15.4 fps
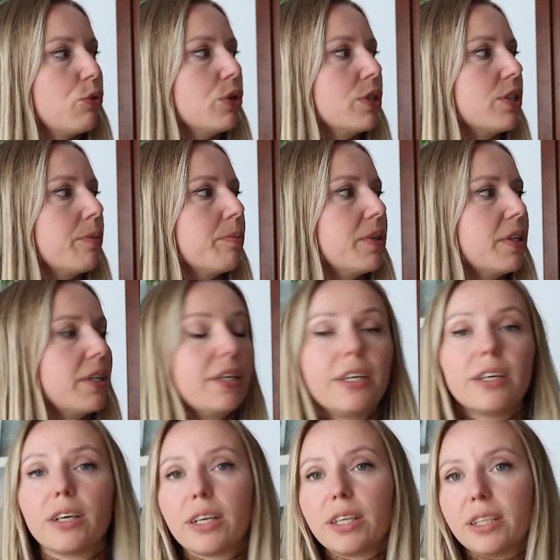or something
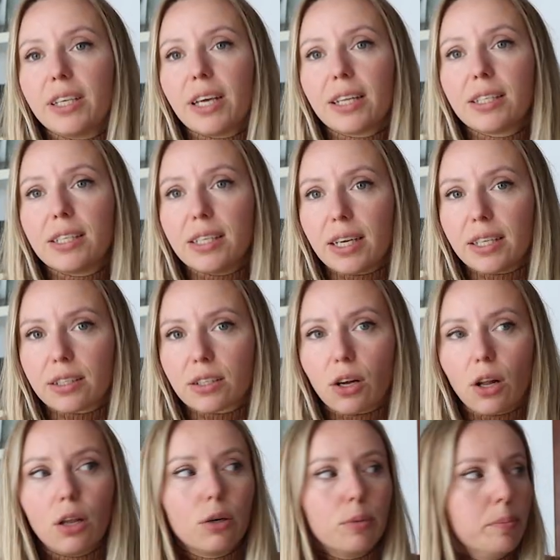here in the Etsy ads
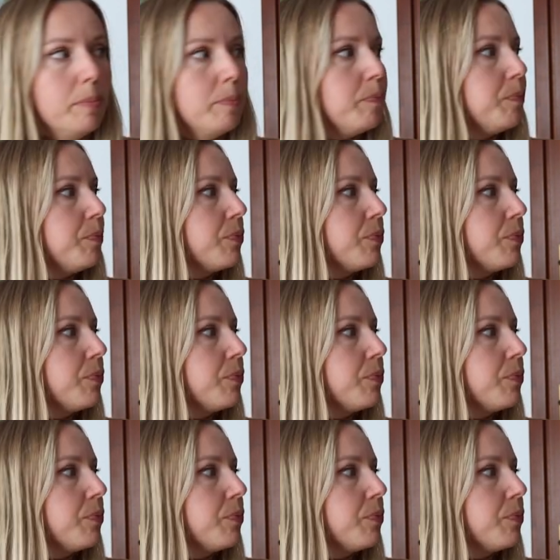column.